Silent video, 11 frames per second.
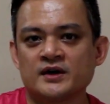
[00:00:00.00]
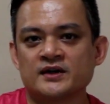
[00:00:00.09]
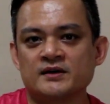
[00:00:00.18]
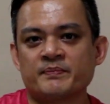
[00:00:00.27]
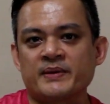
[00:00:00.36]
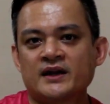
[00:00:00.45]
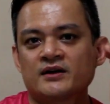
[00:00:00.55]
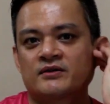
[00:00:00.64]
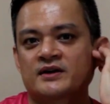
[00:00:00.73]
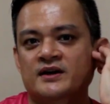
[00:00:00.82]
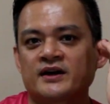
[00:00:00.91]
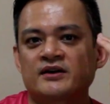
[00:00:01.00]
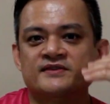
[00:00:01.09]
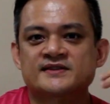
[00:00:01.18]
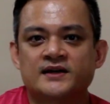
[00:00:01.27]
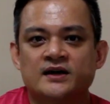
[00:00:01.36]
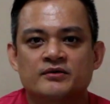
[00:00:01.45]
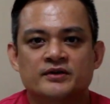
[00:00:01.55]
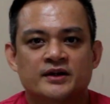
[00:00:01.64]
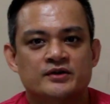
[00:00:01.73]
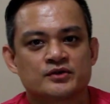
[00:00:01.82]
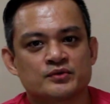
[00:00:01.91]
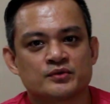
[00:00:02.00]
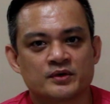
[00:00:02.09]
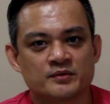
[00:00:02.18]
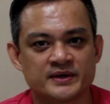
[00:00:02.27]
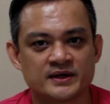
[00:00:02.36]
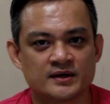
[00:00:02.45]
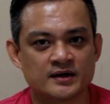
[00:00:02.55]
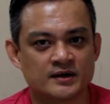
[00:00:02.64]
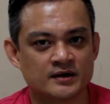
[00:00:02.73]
depending on the kind of sound that you will be